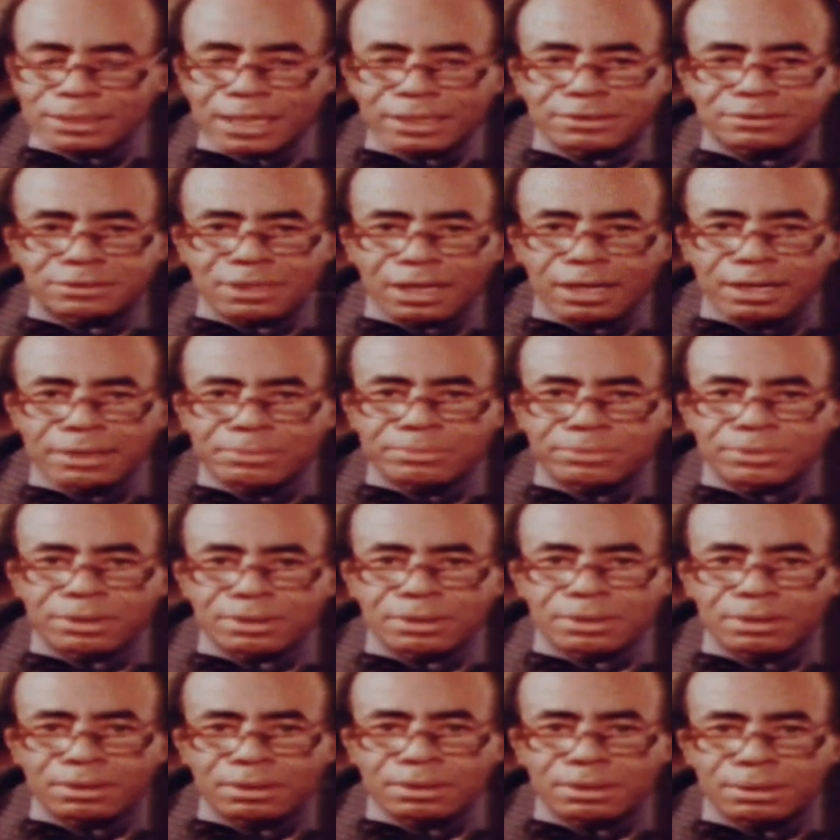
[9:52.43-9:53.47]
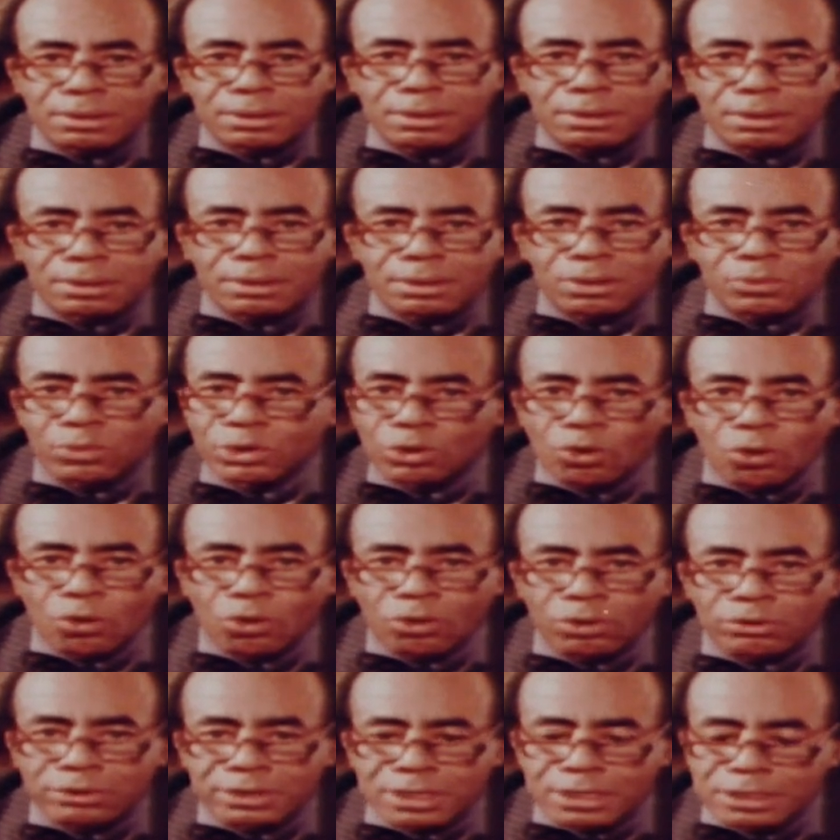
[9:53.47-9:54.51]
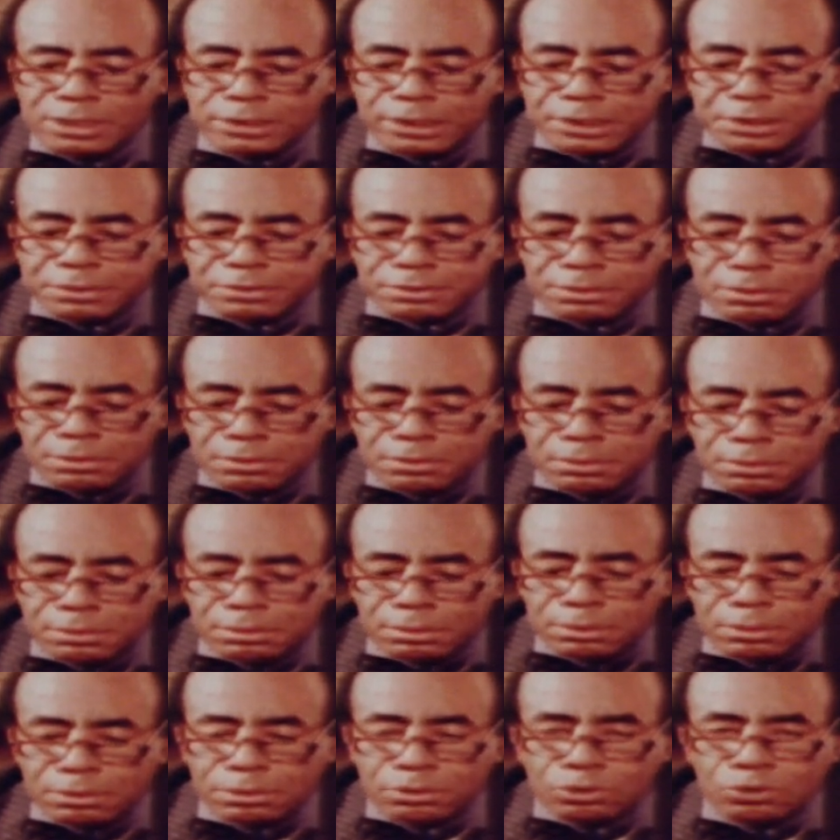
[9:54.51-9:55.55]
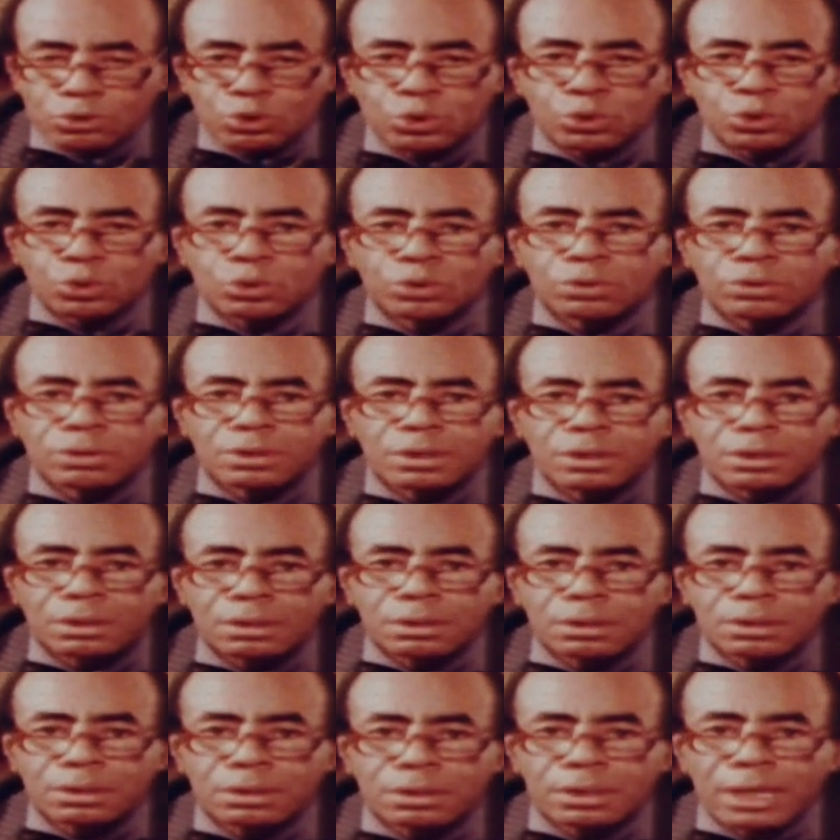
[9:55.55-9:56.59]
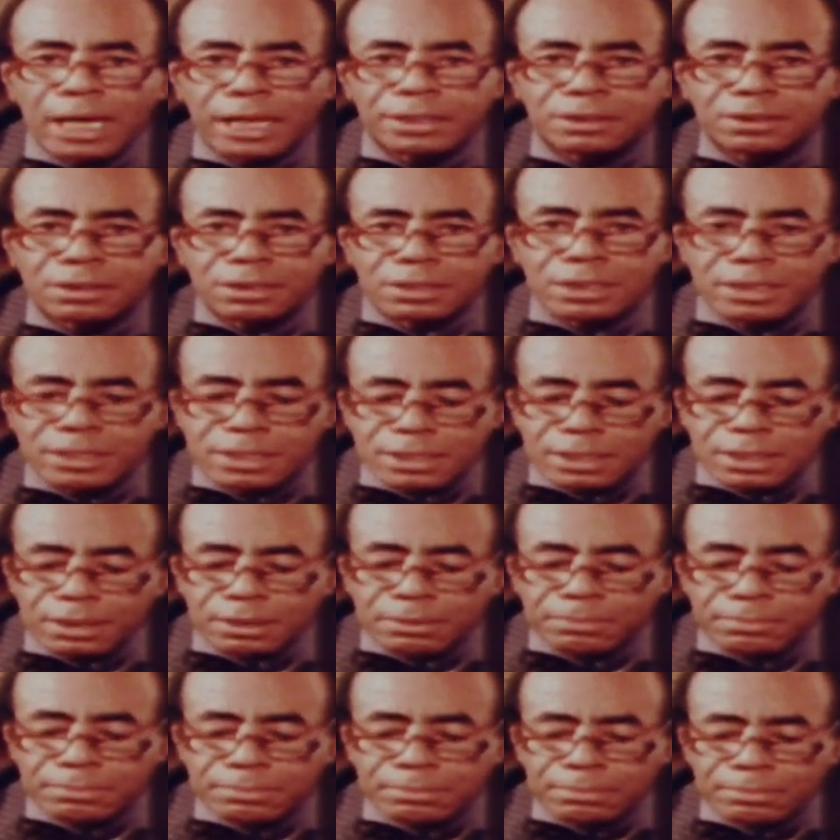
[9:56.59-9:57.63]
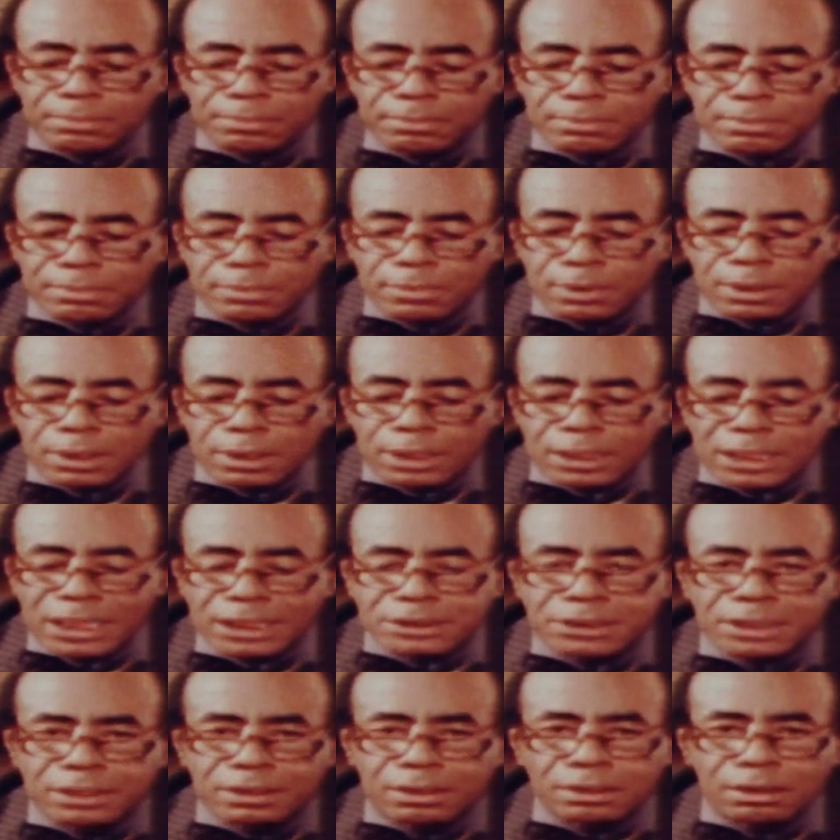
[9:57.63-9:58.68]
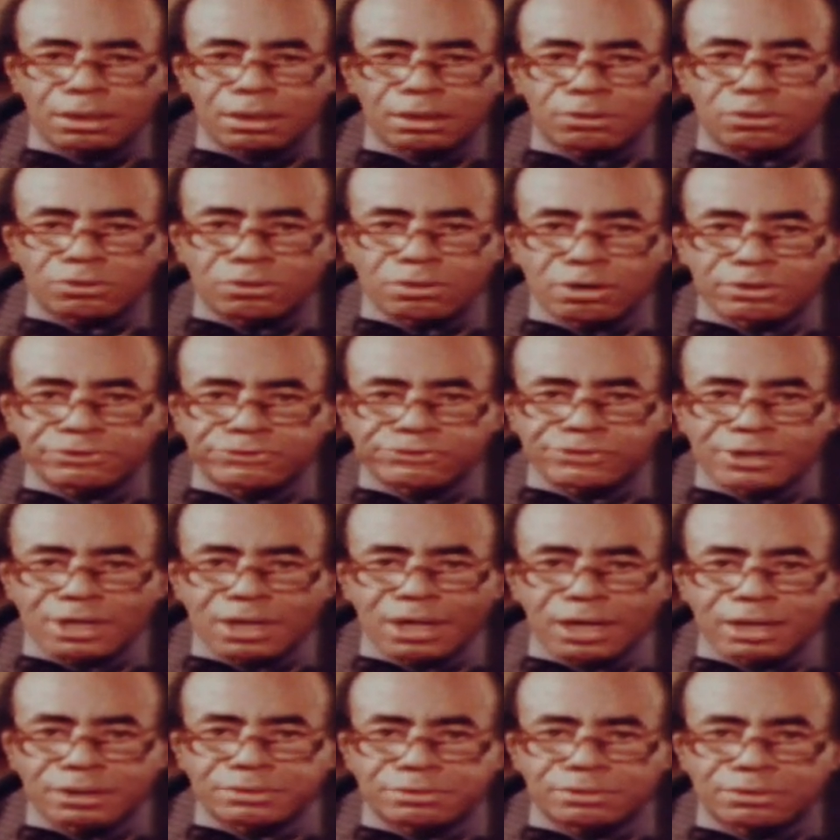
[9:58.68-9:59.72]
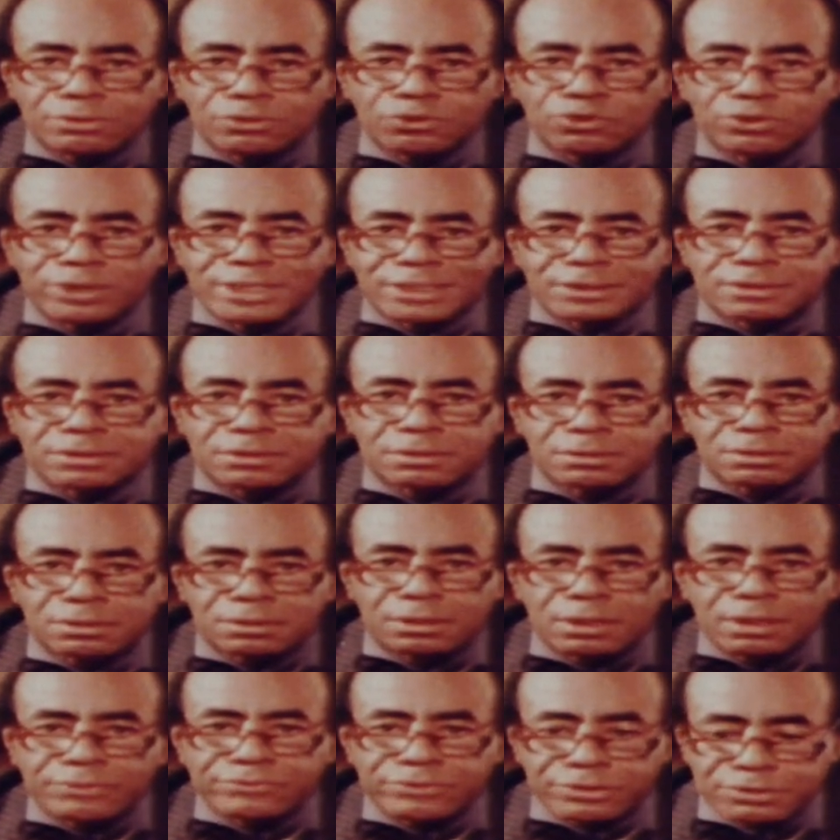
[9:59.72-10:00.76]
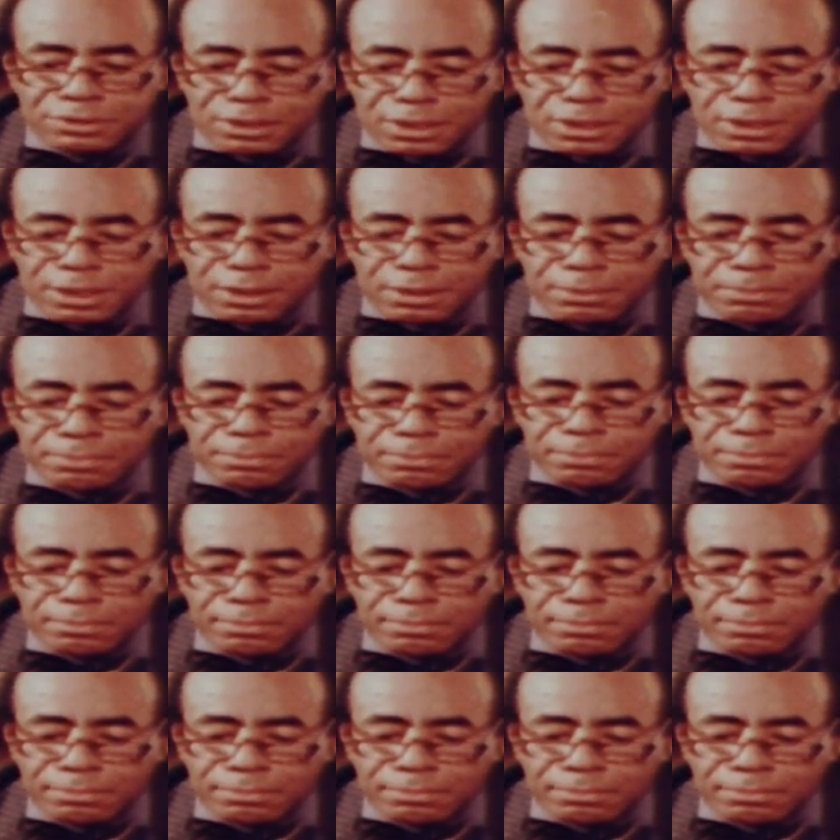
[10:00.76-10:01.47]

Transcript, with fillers: At that time, we all heard it, cool and clear, cutting across the hot grit of the day.